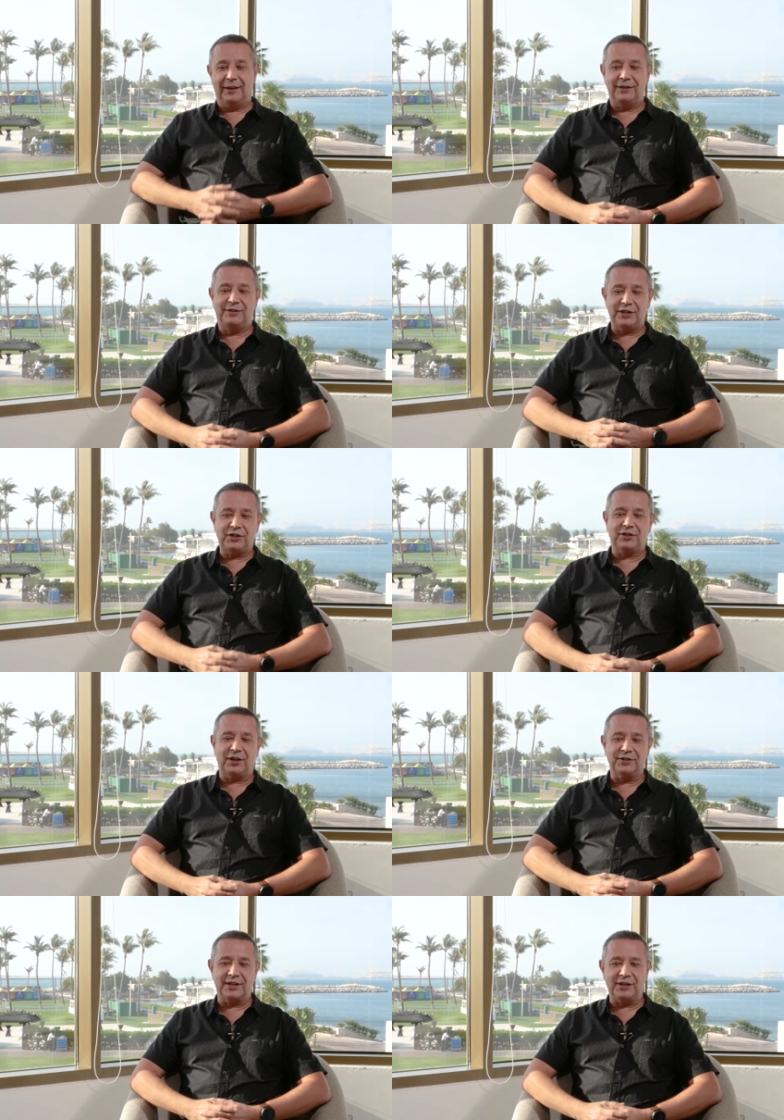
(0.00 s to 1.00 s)

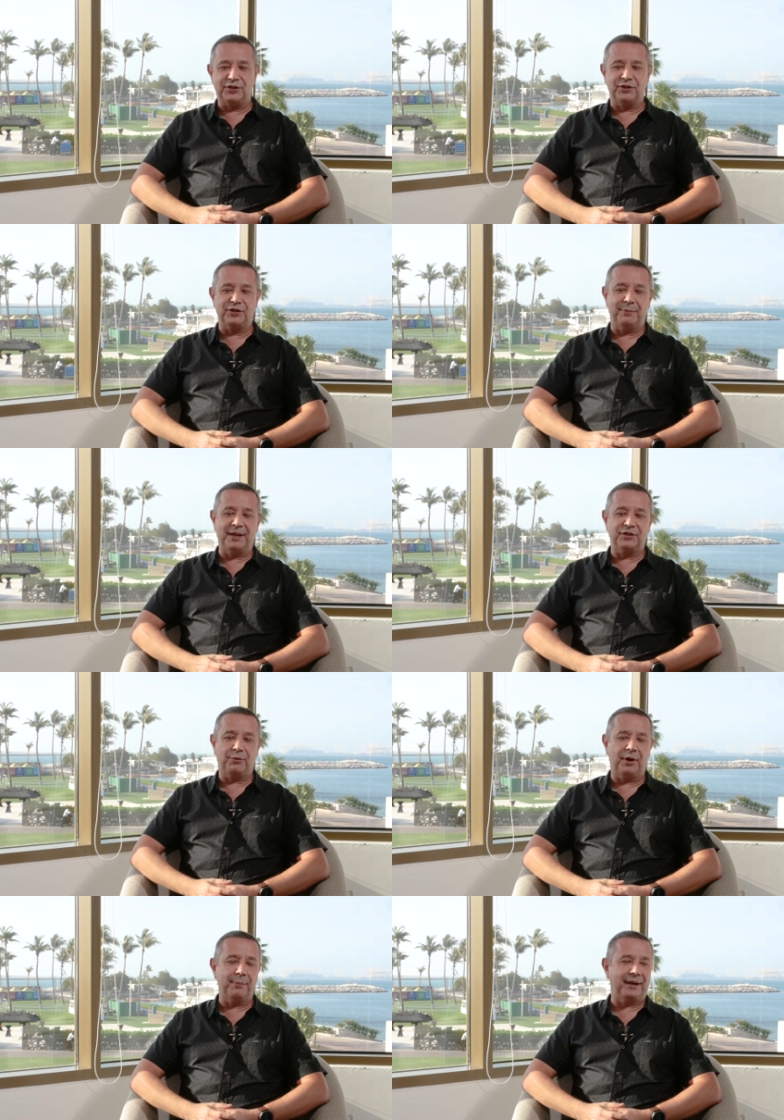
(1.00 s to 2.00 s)
digitization to me is quite
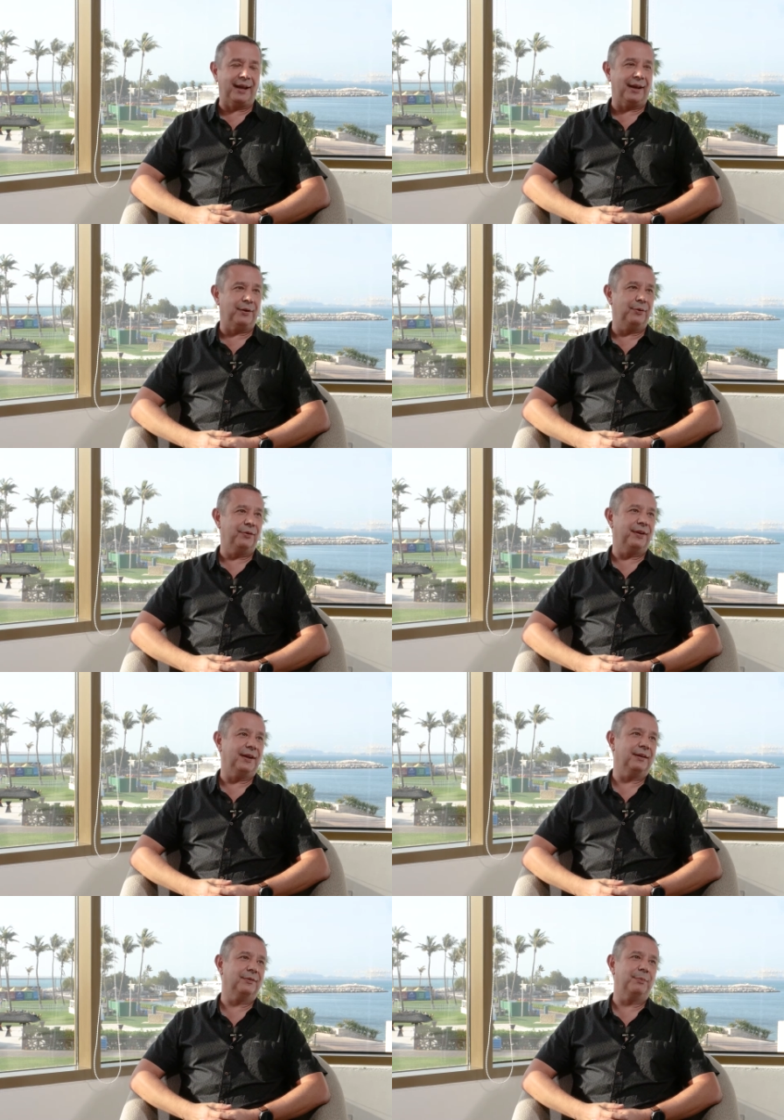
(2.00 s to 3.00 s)
a mechanical
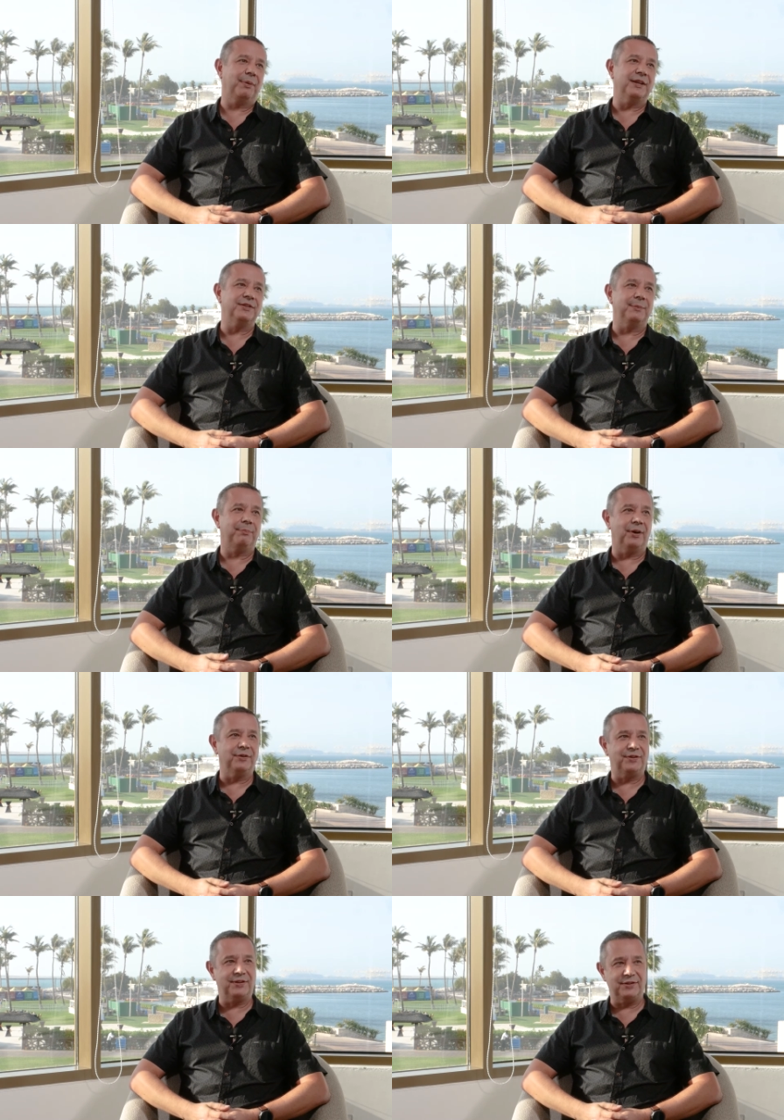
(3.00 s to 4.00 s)
thing, replacing
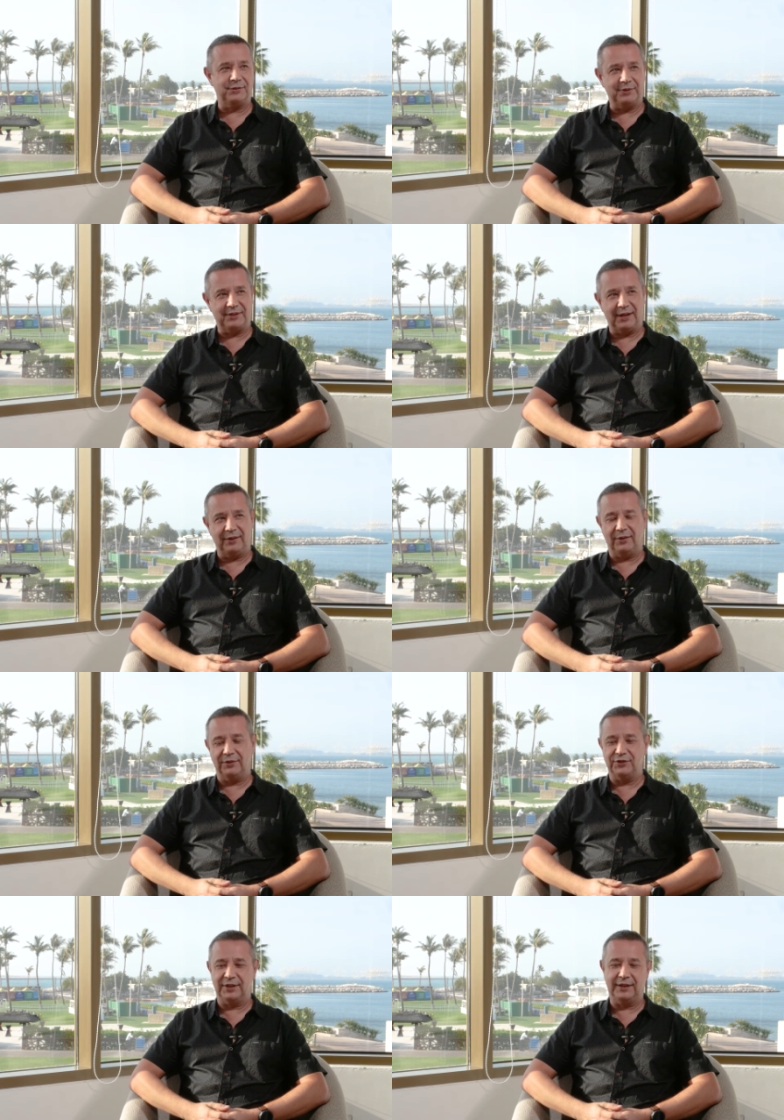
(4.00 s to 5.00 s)
processes with
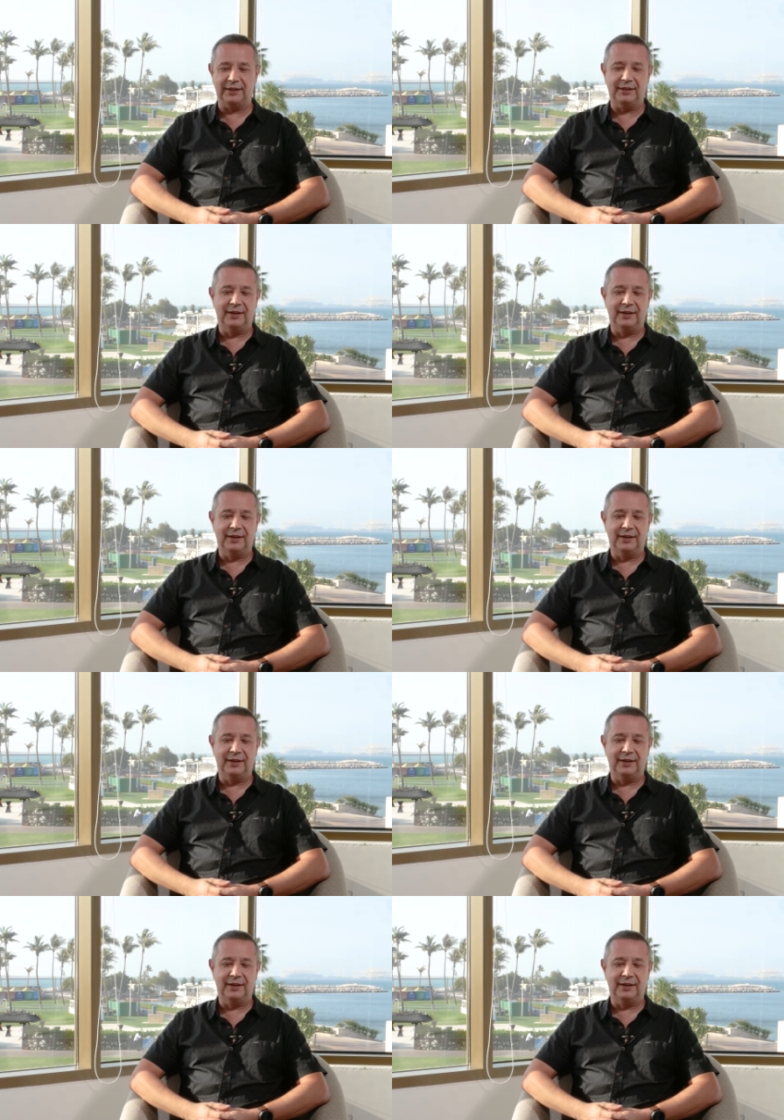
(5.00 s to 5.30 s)
technology.